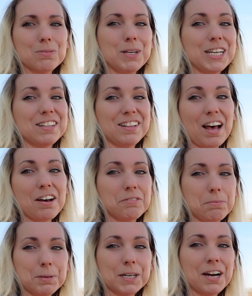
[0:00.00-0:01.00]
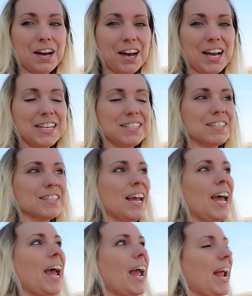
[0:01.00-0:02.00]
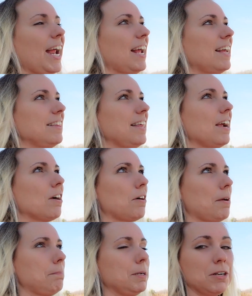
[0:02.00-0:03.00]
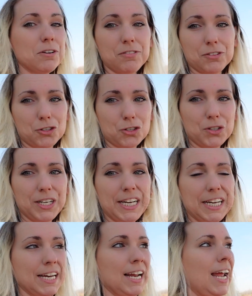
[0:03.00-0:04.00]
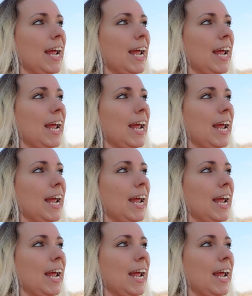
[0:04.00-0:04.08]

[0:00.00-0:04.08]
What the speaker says: We love pecans, and they are a beautiful tree,